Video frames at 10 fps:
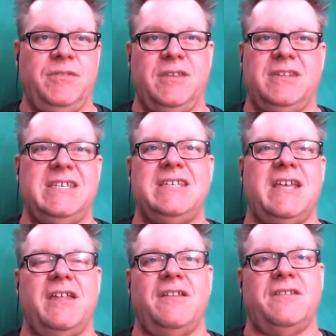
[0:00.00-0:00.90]
the
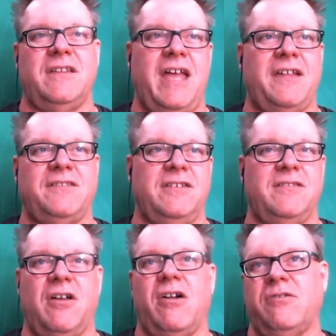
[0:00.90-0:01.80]
details and asking the hard